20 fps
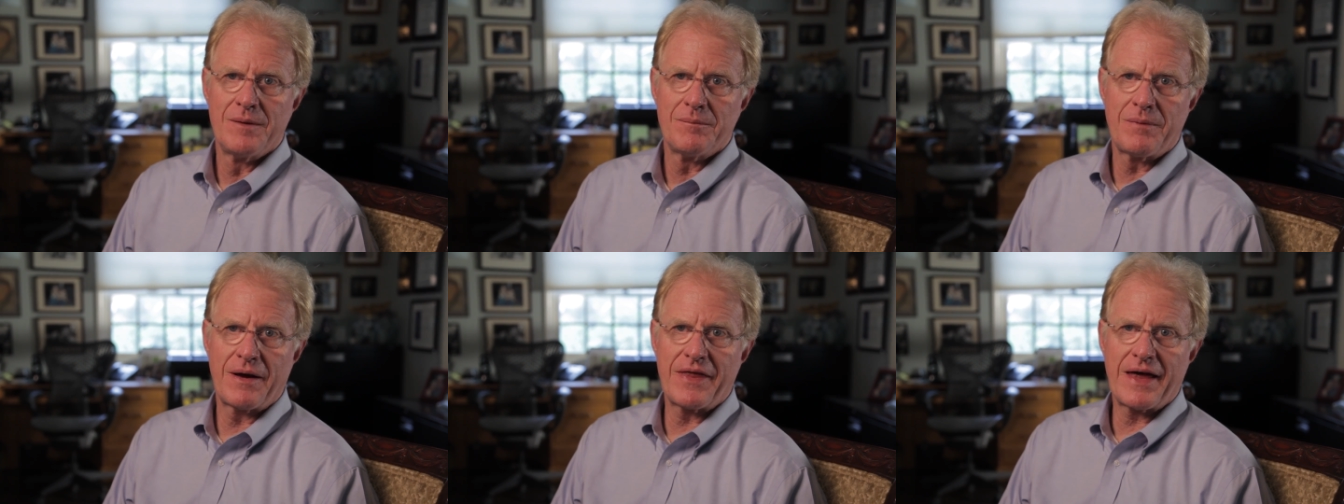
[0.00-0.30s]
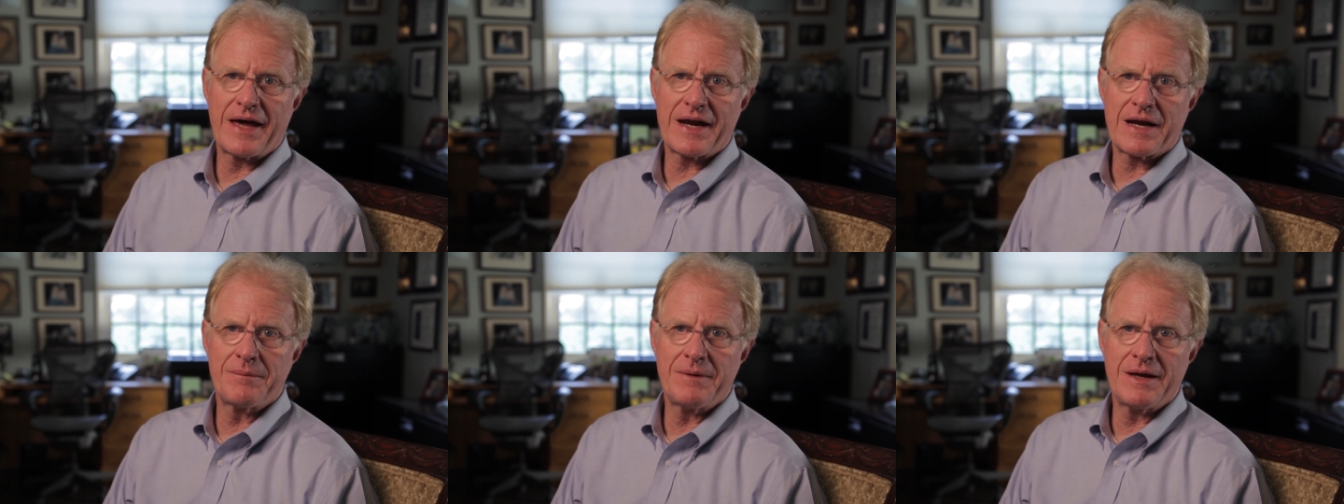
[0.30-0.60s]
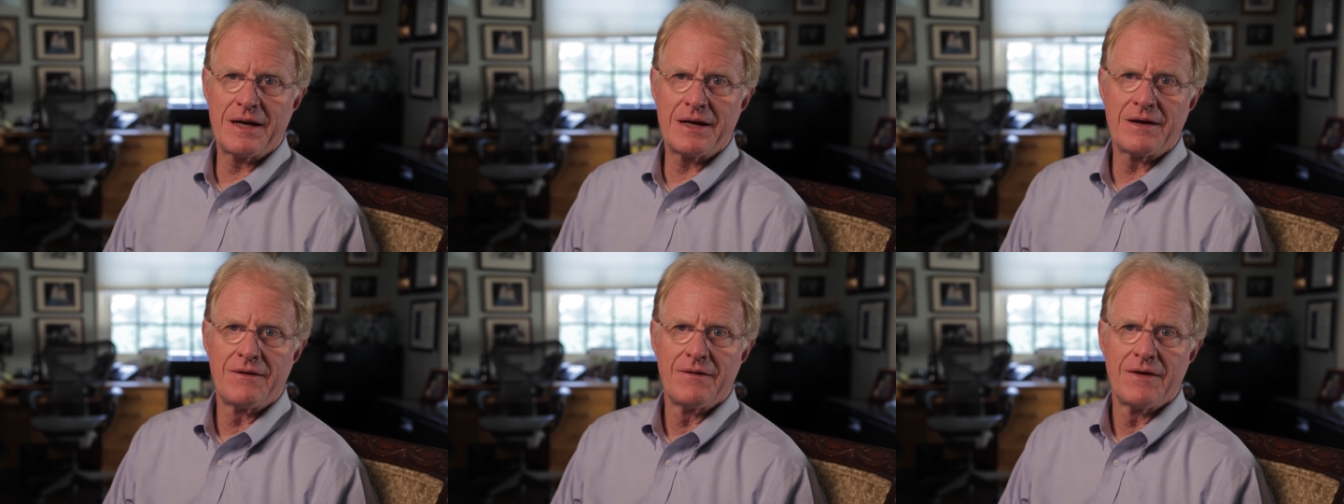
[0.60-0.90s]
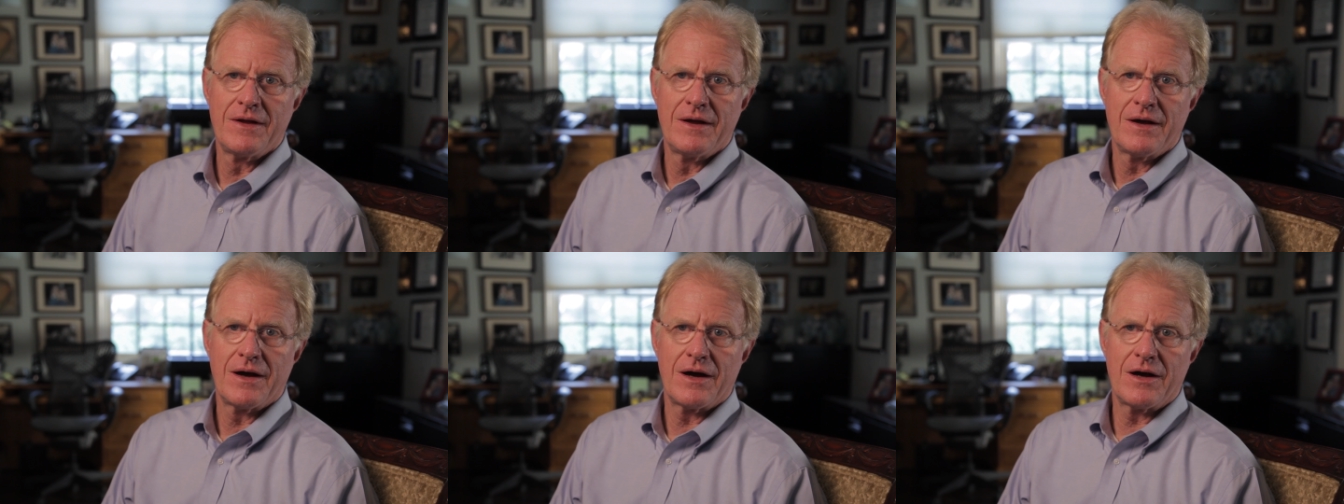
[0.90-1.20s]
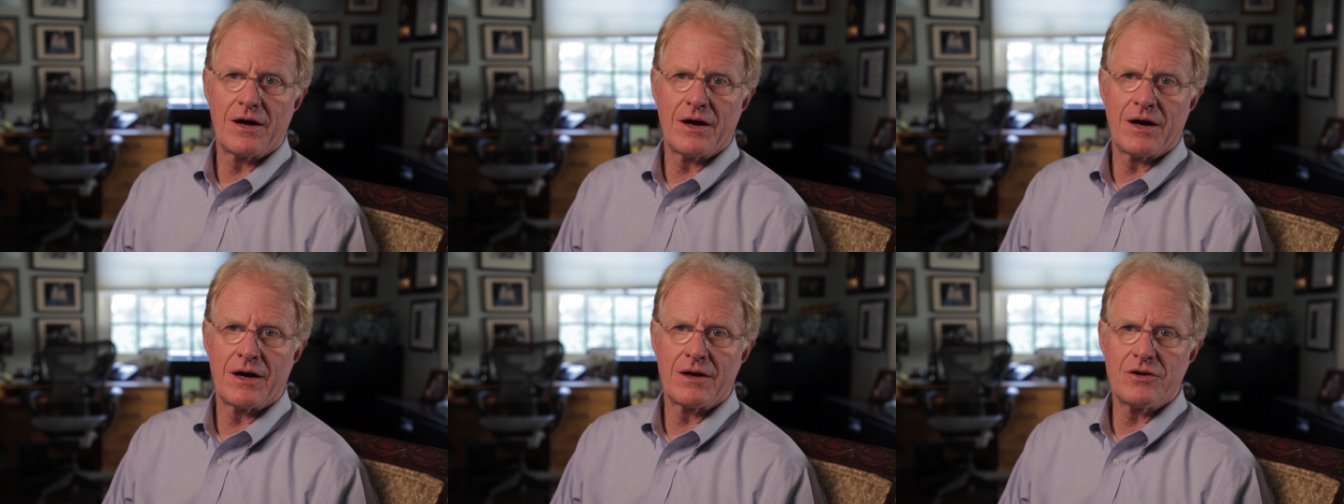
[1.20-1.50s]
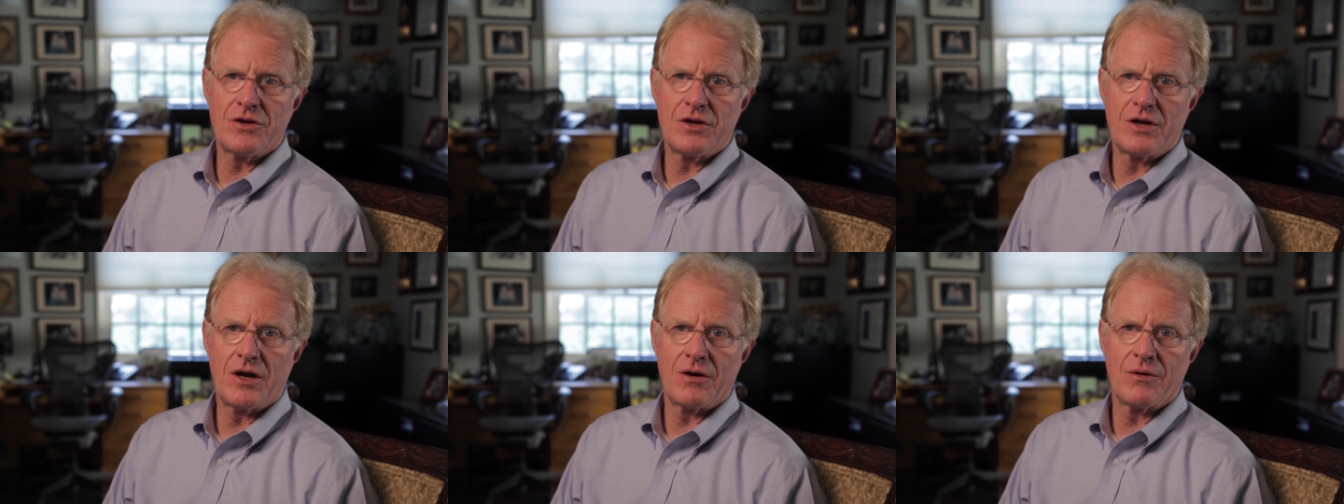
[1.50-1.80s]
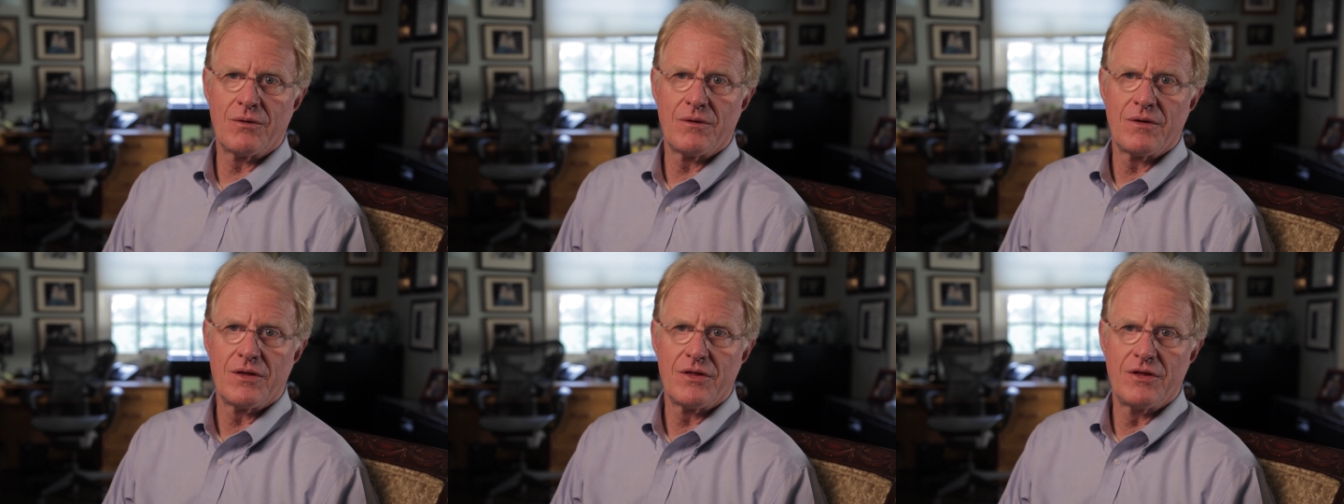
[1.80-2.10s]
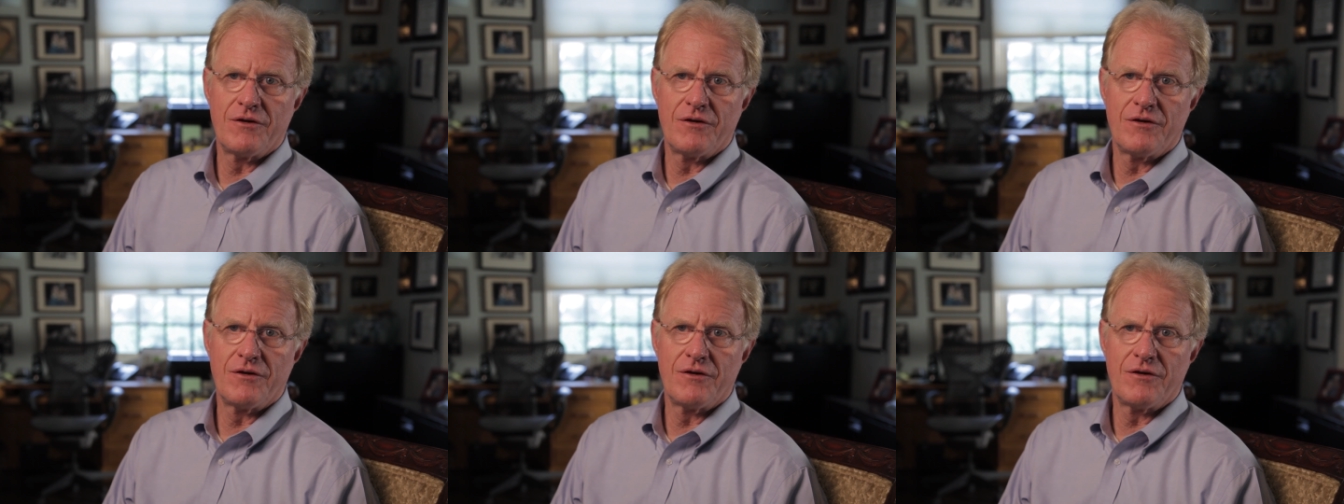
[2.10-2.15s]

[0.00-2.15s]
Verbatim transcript: By that I mean, uh, you know,